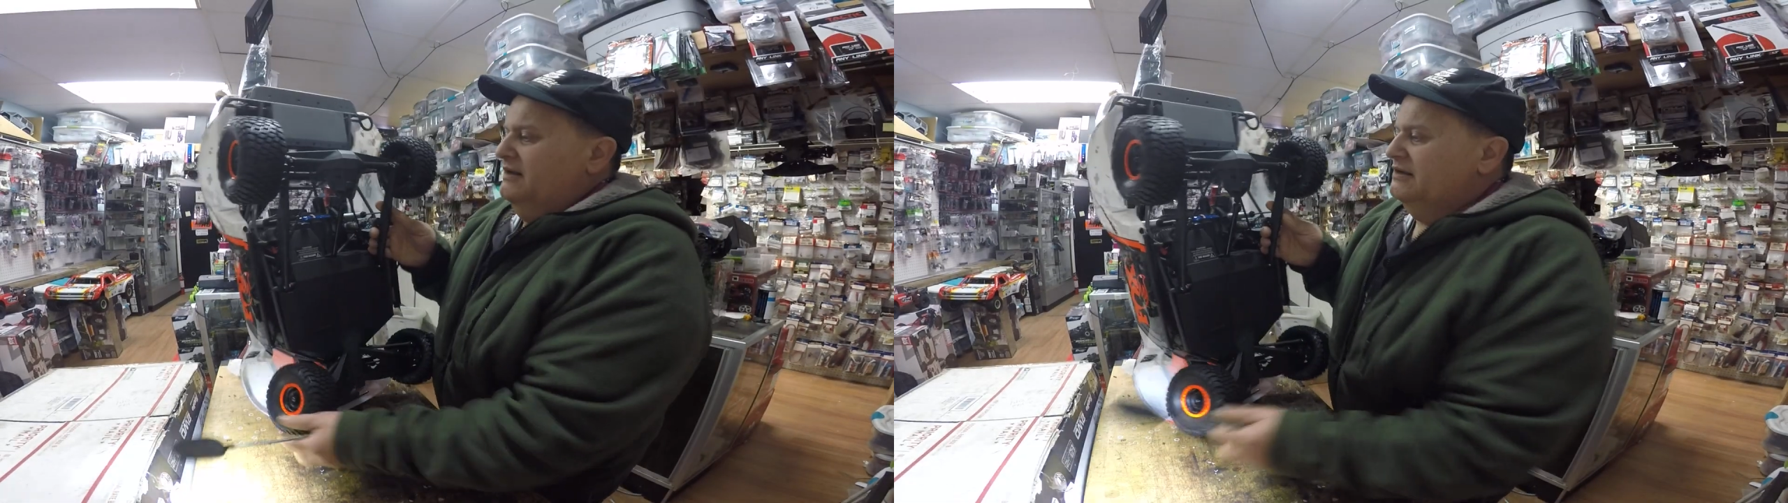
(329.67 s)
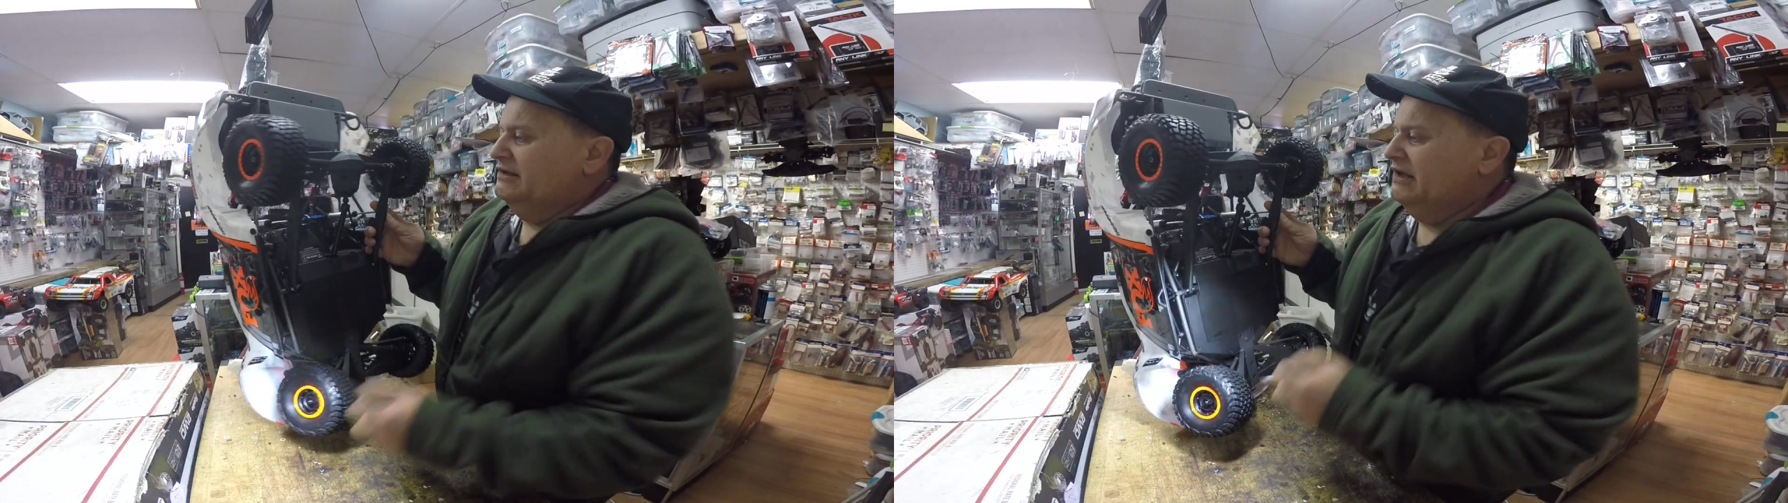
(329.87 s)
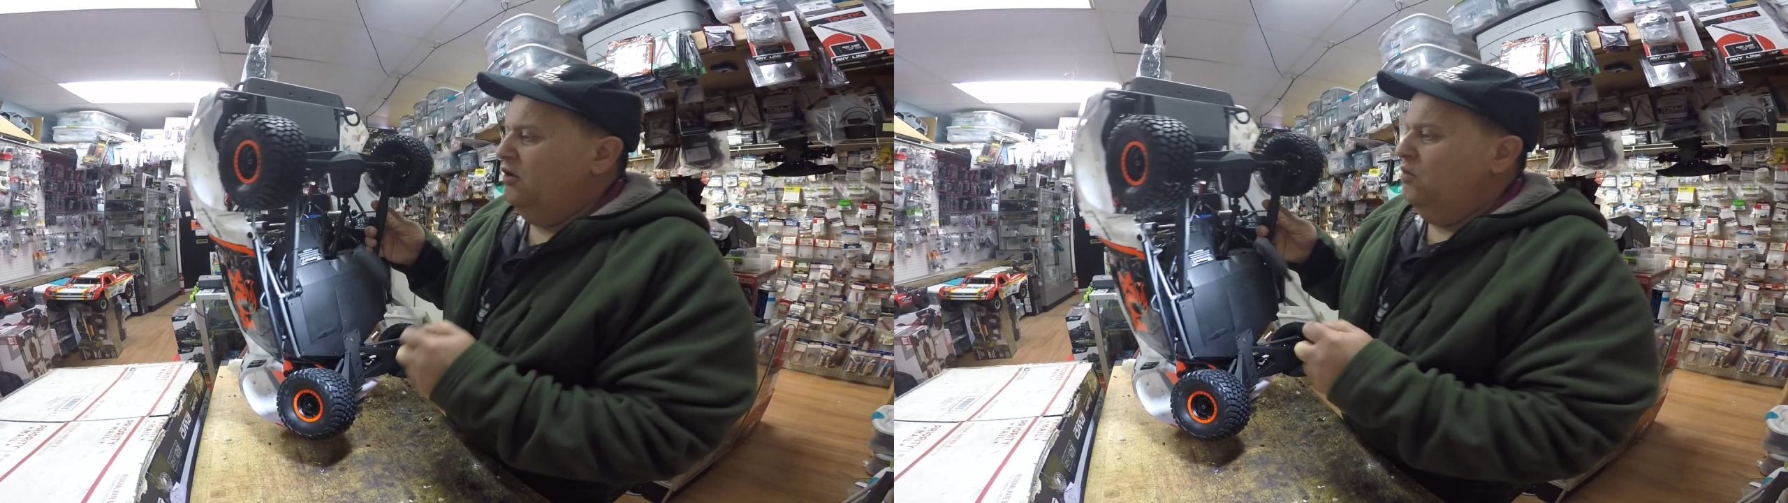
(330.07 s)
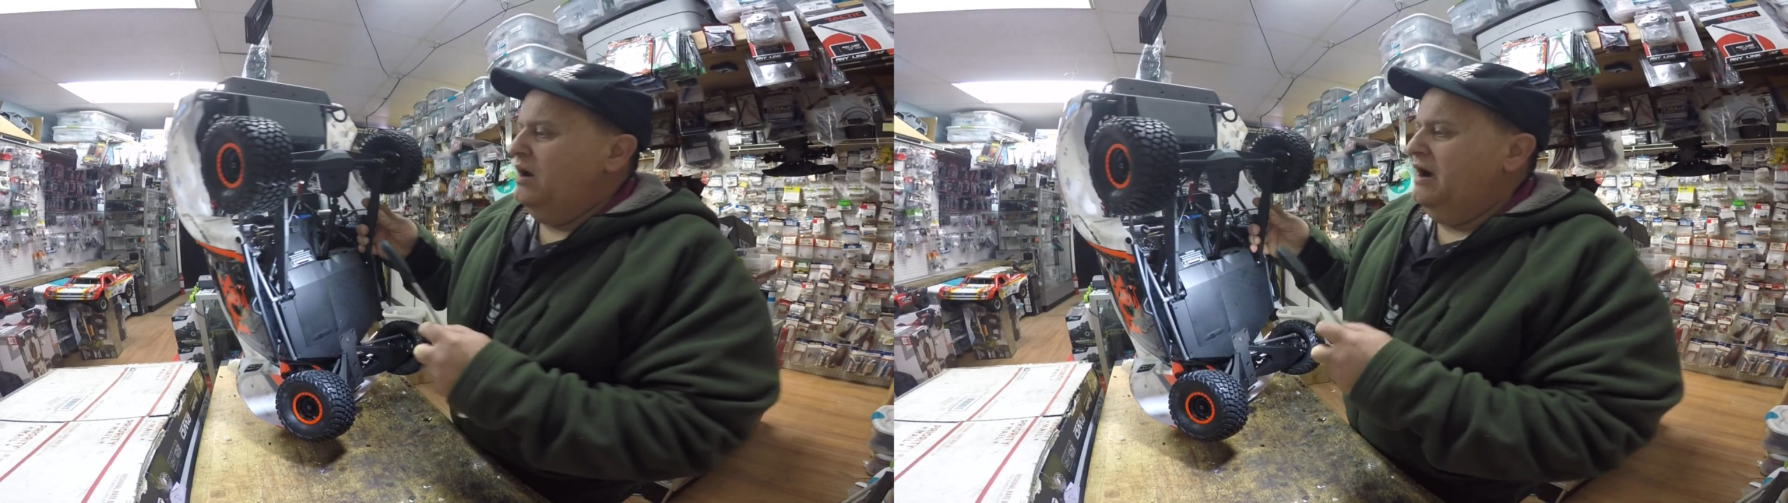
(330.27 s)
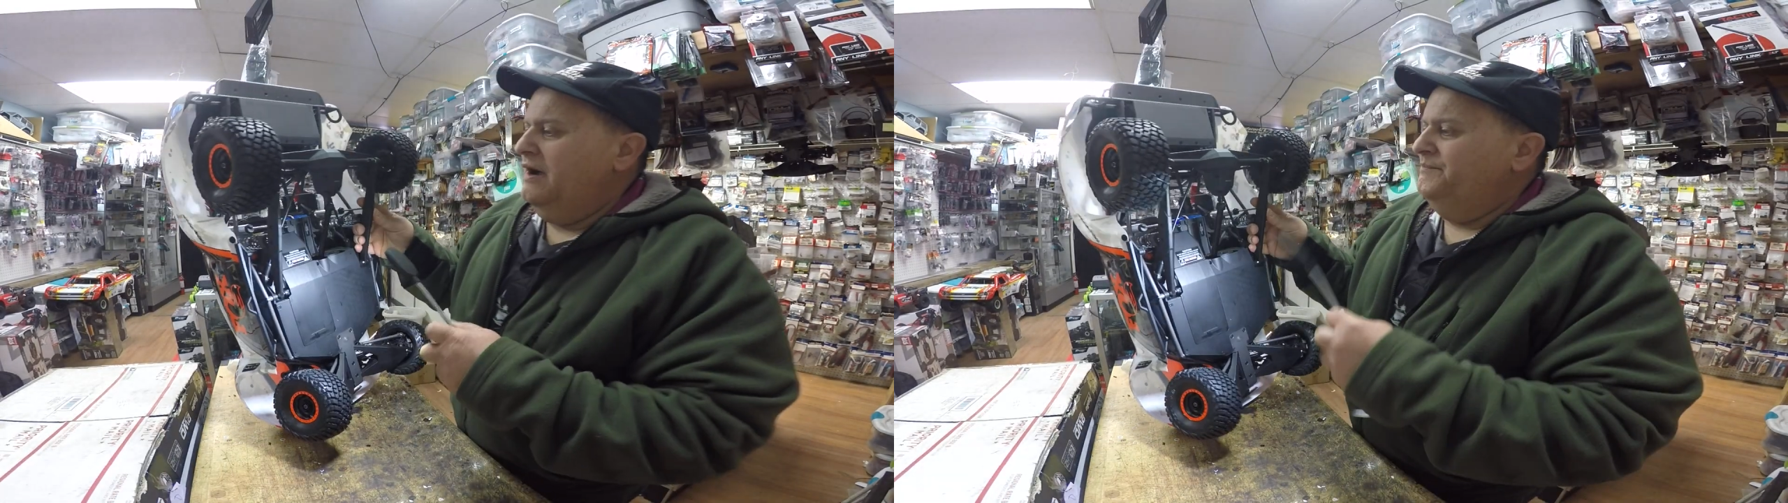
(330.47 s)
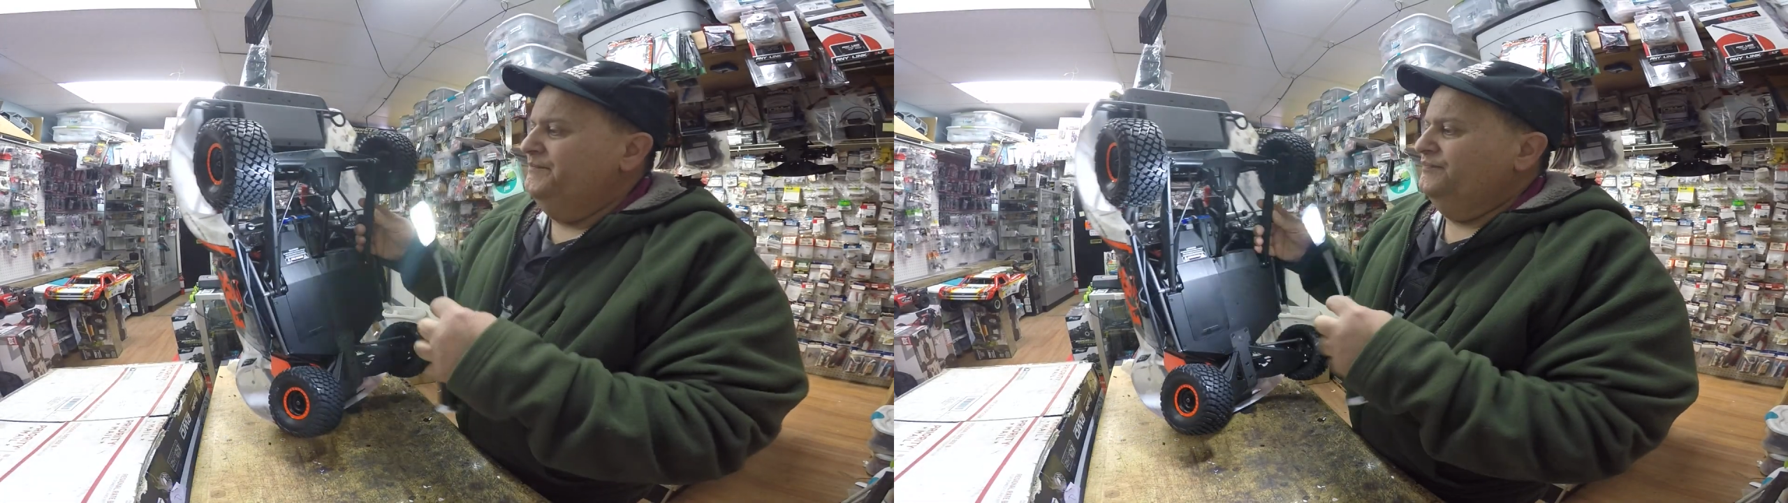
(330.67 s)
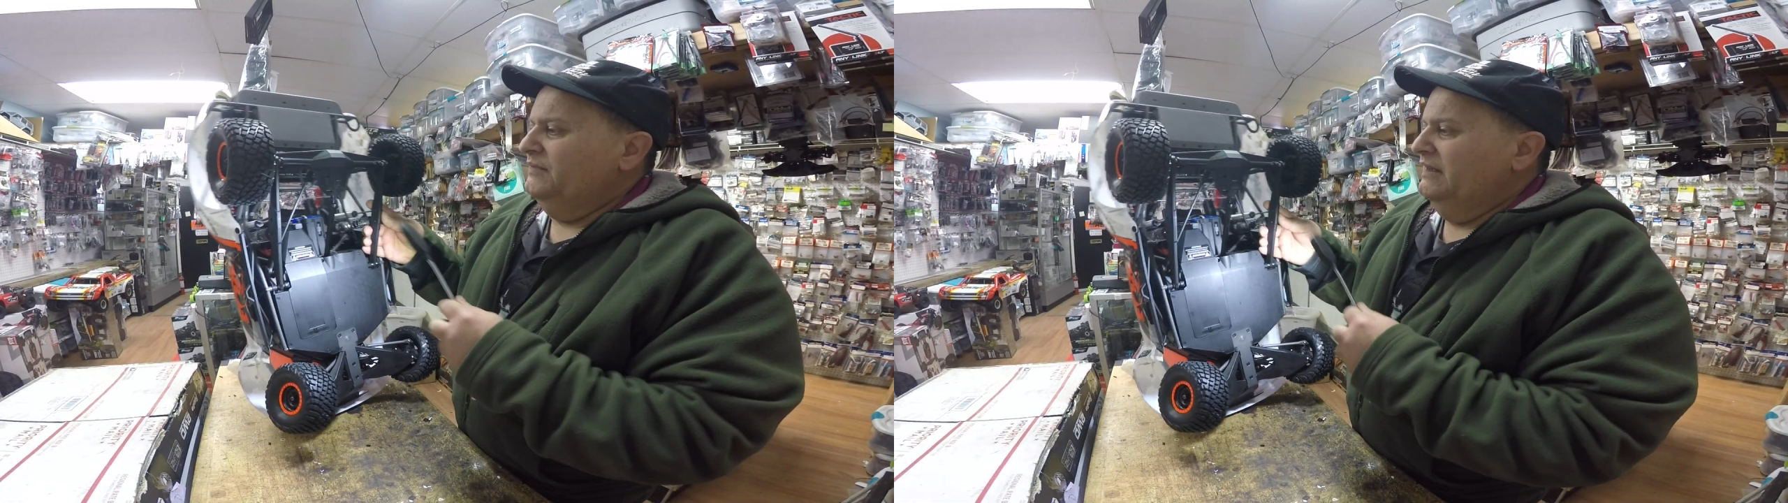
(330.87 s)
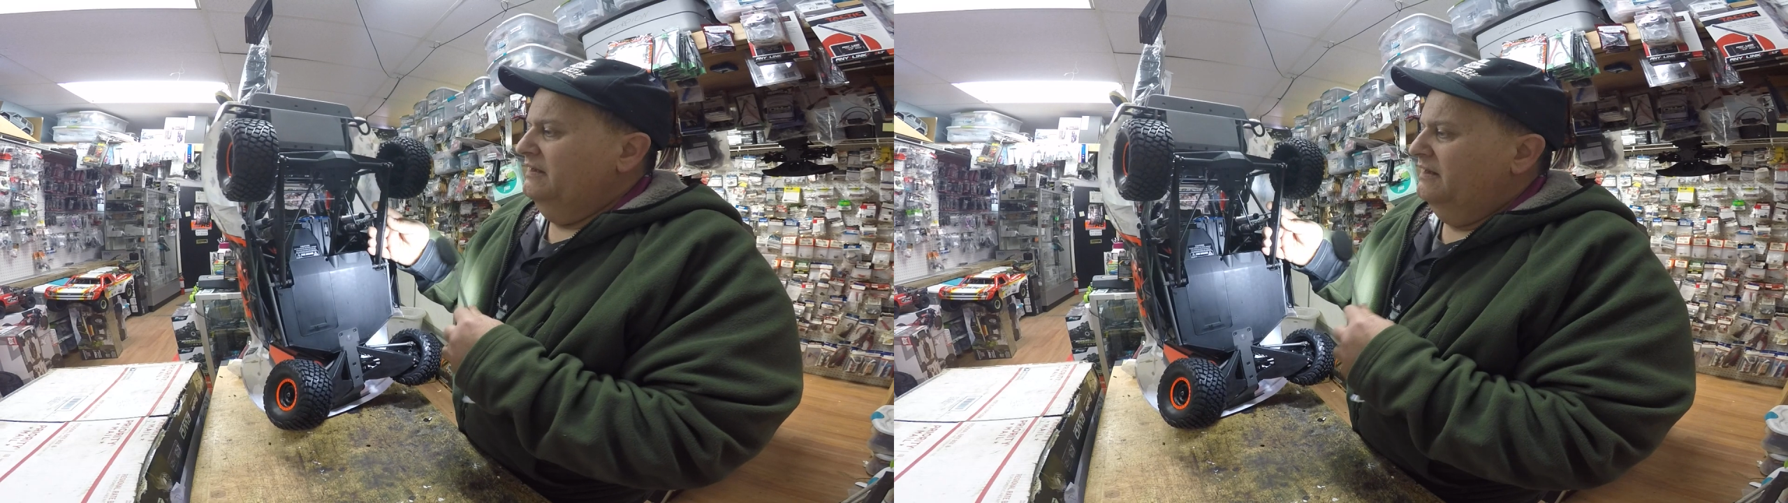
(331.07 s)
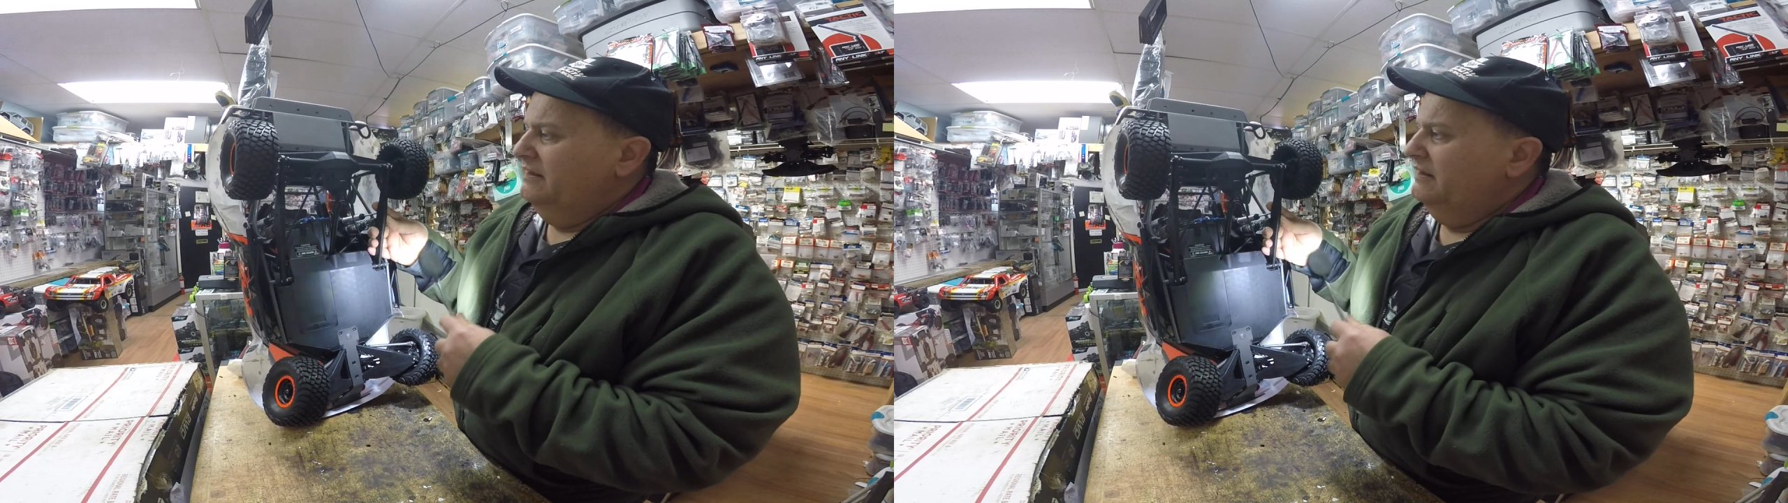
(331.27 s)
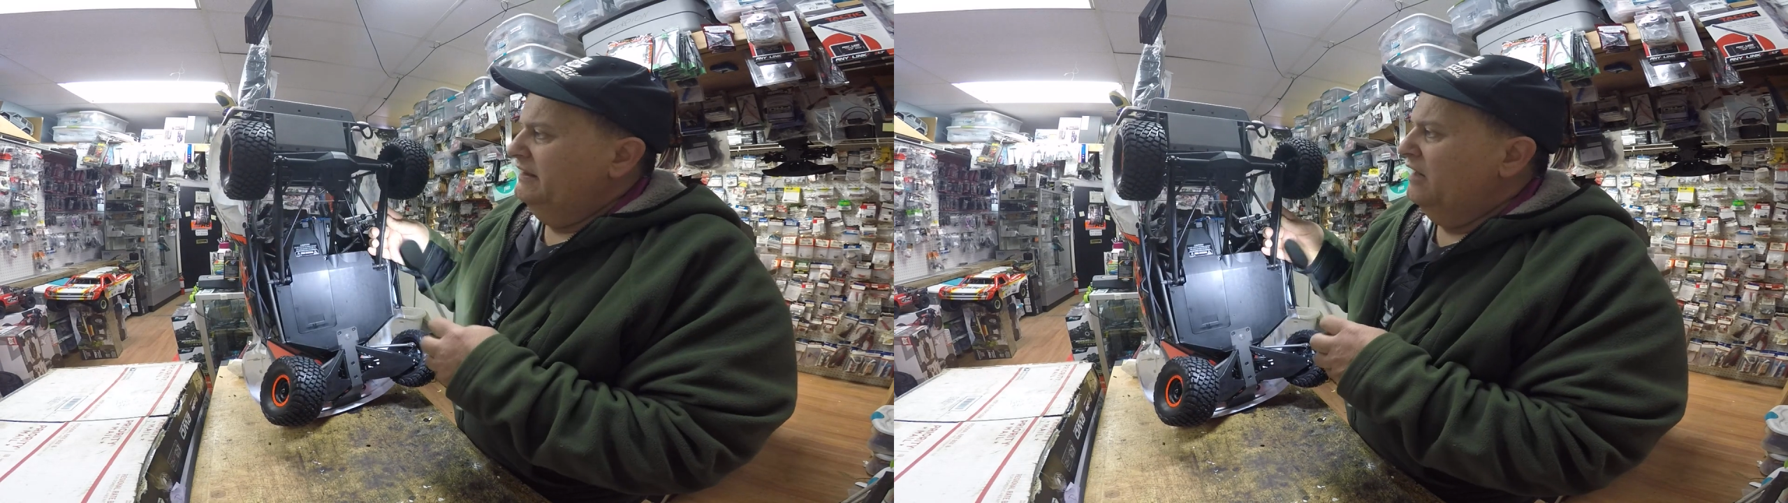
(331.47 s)
So
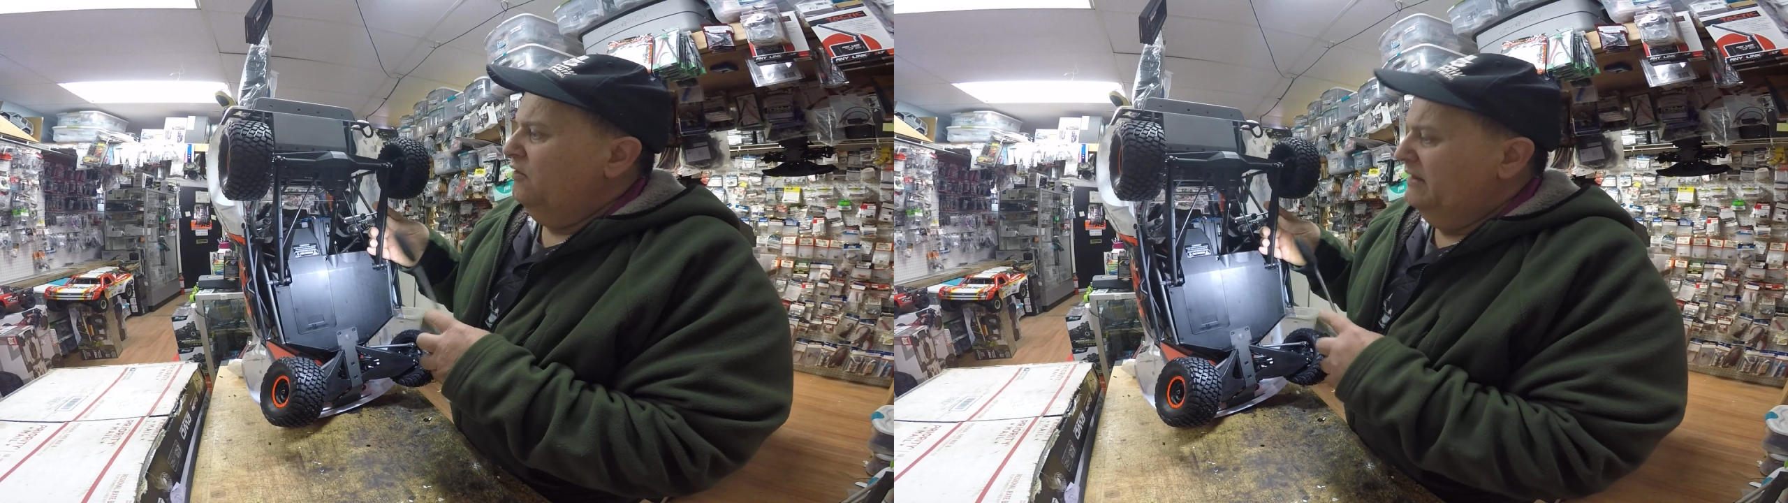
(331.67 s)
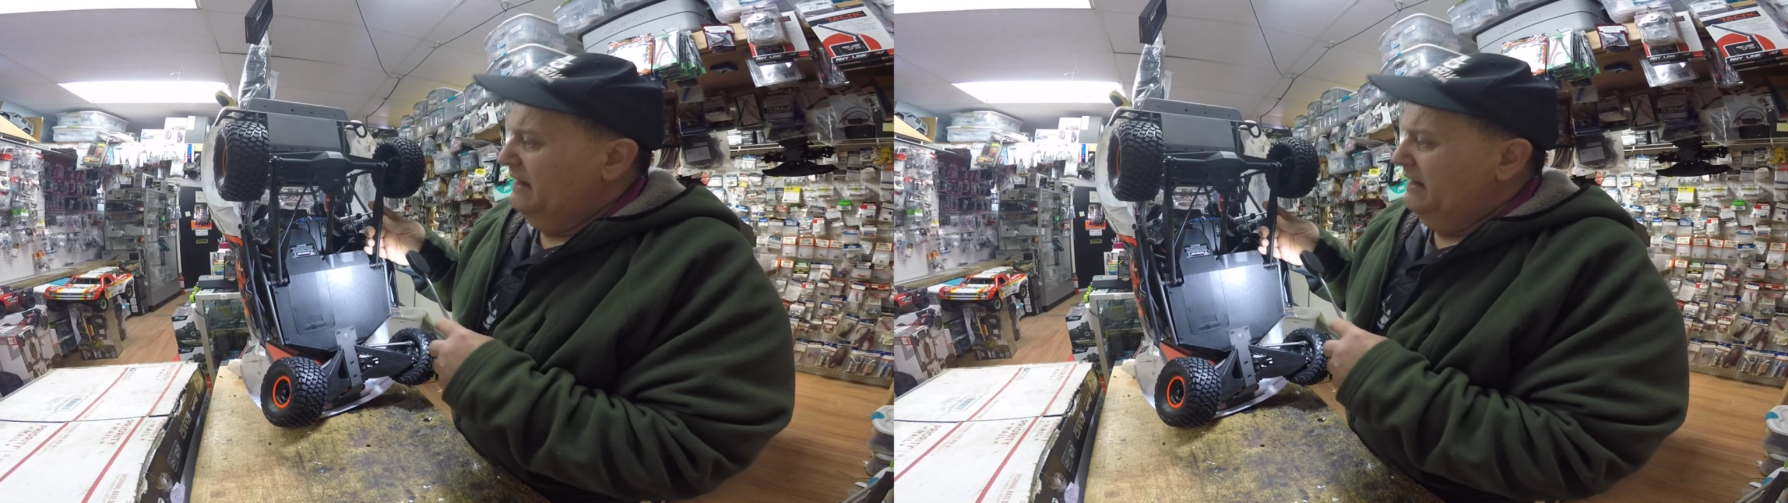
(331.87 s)
you know,